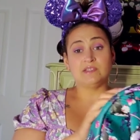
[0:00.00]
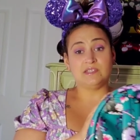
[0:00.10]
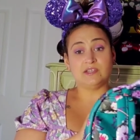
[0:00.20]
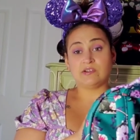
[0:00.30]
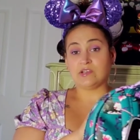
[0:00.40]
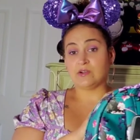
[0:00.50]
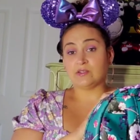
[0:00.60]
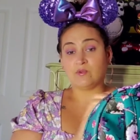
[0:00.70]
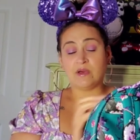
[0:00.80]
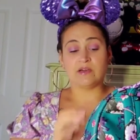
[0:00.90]
interior,
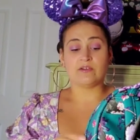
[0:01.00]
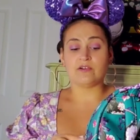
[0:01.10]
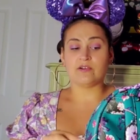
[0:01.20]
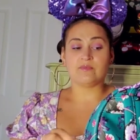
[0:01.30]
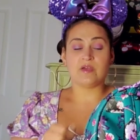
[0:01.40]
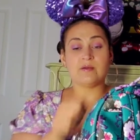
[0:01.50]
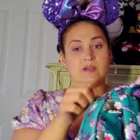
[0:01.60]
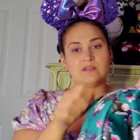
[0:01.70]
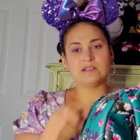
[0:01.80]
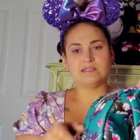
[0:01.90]
no matter, uh,
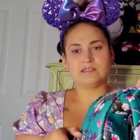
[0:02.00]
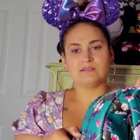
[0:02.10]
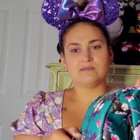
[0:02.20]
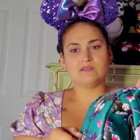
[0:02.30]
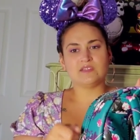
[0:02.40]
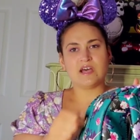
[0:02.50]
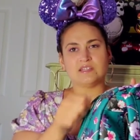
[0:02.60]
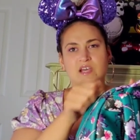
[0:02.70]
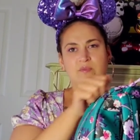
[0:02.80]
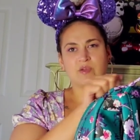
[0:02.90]
unless it's
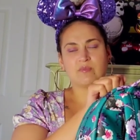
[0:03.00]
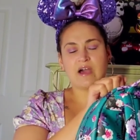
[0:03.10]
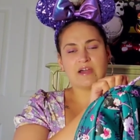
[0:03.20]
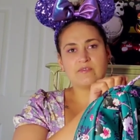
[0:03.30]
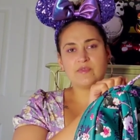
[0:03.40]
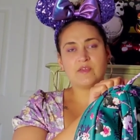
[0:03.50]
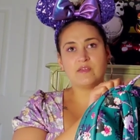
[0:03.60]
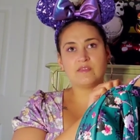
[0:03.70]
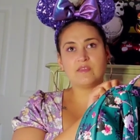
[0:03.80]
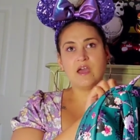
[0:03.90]
Hot Topic, but I don't
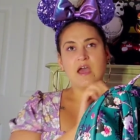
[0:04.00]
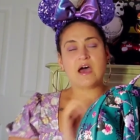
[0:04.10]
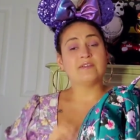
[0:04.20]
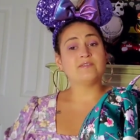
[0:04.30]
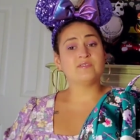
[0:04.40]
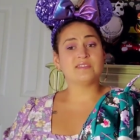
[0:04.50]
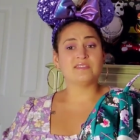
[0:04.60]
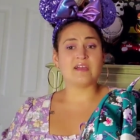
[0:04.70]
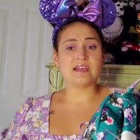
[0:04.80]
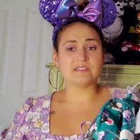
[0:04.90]
think, I don't know that
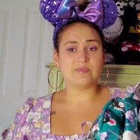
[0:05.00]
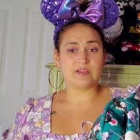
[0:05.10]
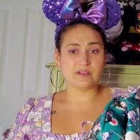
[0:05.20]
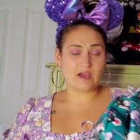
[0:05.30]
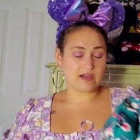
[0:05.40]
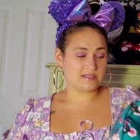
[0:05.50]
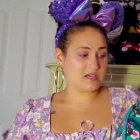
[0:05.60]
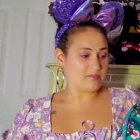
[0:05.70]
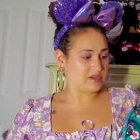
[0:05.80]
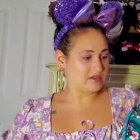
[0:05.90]
there has been Hot
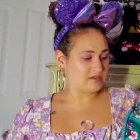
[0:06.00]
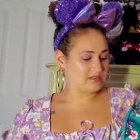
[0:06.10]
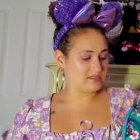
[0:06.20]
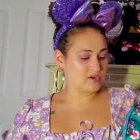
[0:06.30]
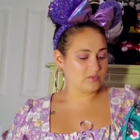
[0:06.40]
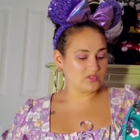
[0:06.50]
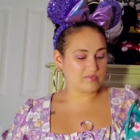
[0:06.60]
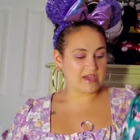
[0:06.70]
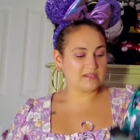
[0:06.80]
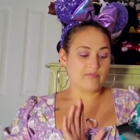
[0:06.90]
Topic Star Wars
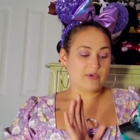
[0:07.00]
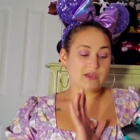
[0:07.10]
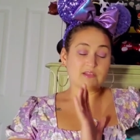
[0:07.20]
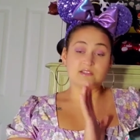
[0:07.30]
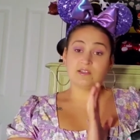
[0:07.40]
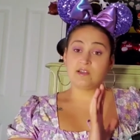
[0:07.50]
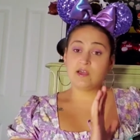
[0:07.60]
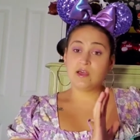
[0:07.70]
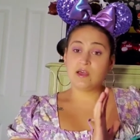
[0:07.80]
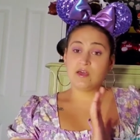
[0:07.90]
bags, but
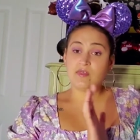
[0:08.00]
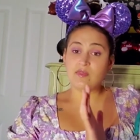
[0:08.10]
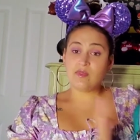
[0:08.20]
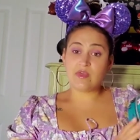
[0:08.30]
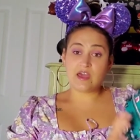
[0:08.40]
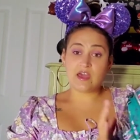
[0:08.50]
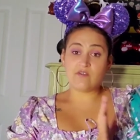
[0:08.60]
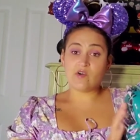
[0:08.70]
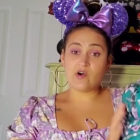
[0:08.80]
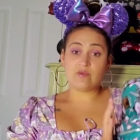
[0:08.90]
they
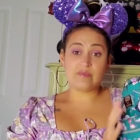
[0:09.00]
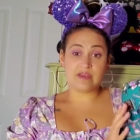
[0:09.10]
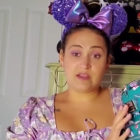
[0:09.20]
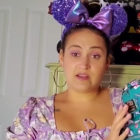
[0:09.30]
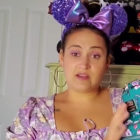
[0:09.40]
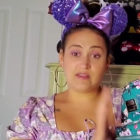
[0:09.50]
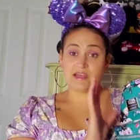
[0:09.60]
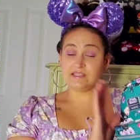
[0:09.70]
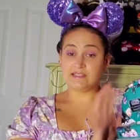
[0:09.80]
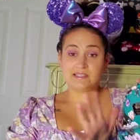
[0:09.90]
have all been
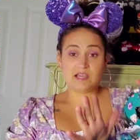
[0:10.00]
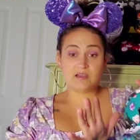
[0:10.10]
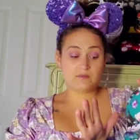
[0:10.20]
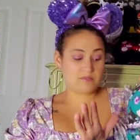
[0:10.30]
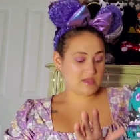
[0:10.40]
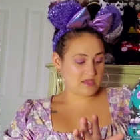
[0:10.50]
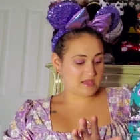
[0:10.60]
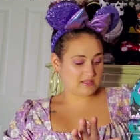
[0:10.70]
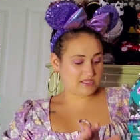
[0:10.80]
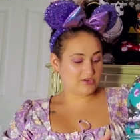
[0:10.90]
that same
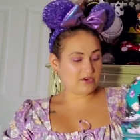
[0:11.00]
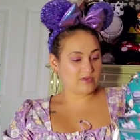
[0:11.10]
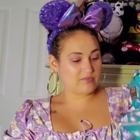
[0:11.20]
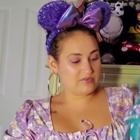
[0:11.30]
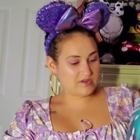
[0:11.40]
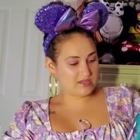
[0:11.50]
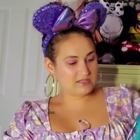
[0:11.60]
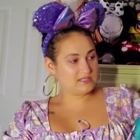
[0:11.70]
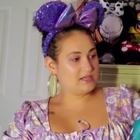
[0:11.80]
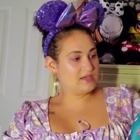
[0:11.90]
interior
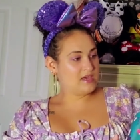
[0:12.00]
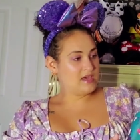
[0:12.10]
print.